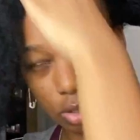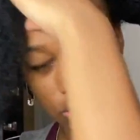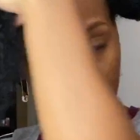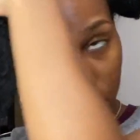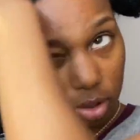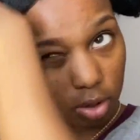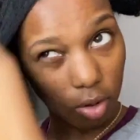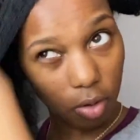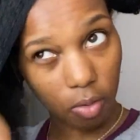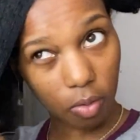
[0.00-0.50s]

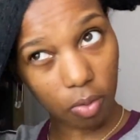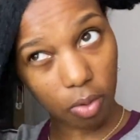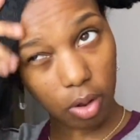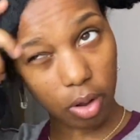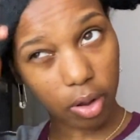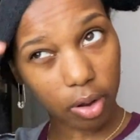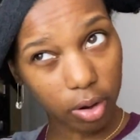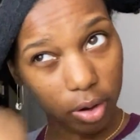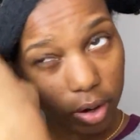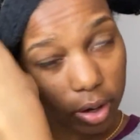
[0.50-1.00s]

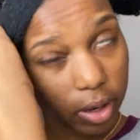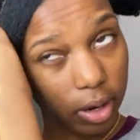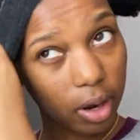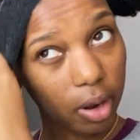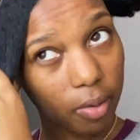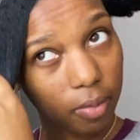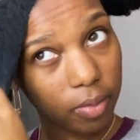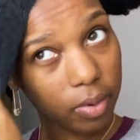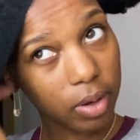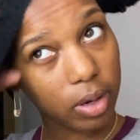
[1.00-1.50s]
and I
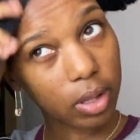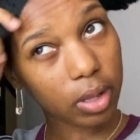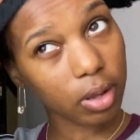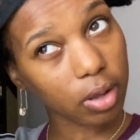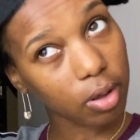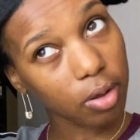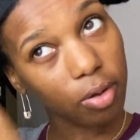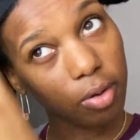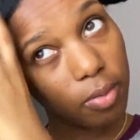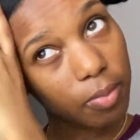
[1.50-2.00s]
really
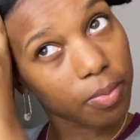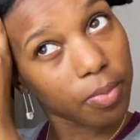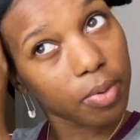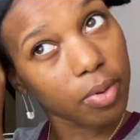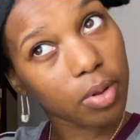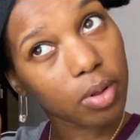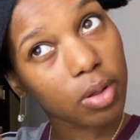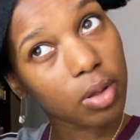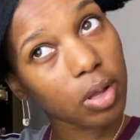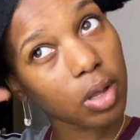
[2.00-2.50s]
hope,
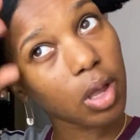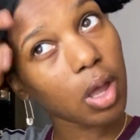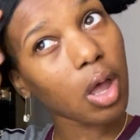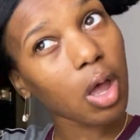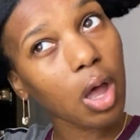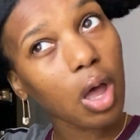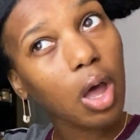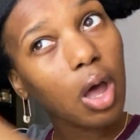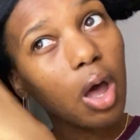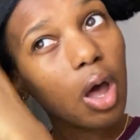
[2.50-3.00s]

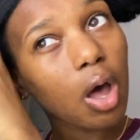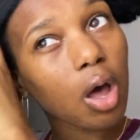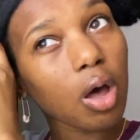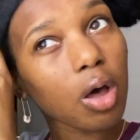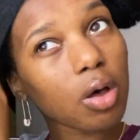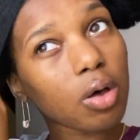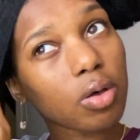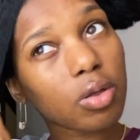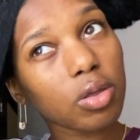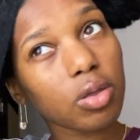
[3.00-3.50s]

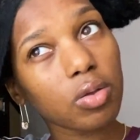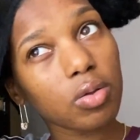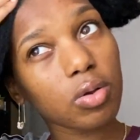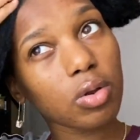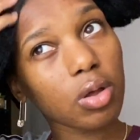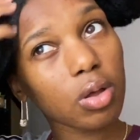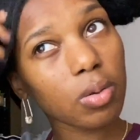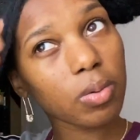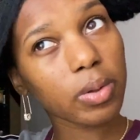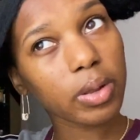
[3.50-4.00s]
oh, you
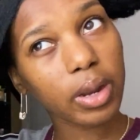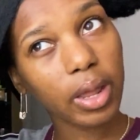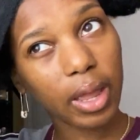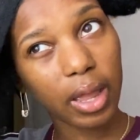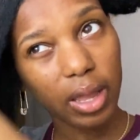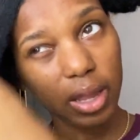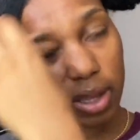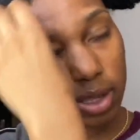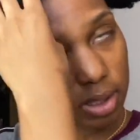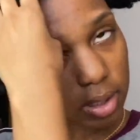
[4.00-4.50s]
know what?
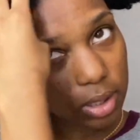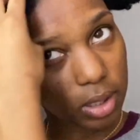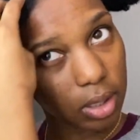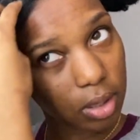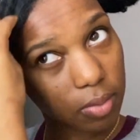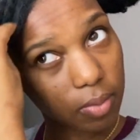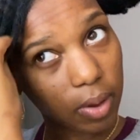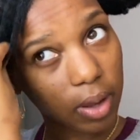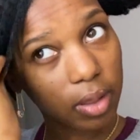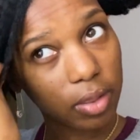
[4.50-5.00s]
I could
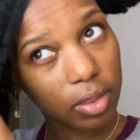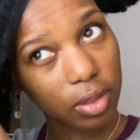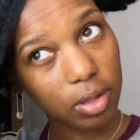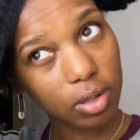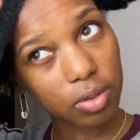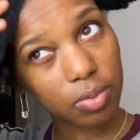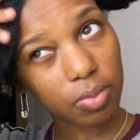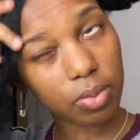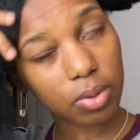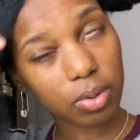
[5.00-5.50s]
see why
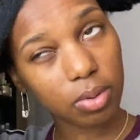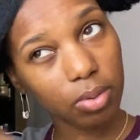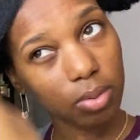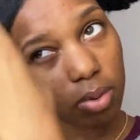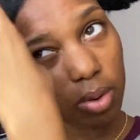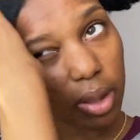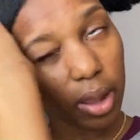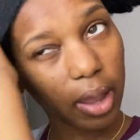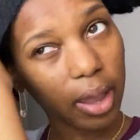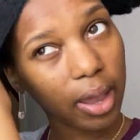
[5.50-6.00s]
this would
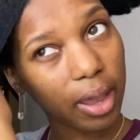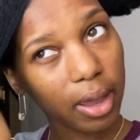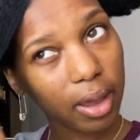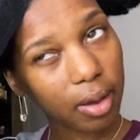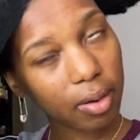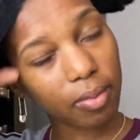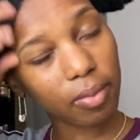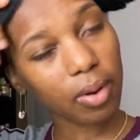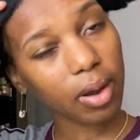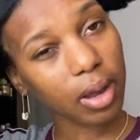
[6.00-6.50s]

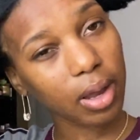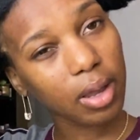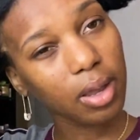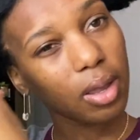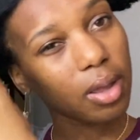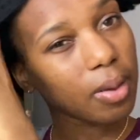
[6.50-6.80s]
act right.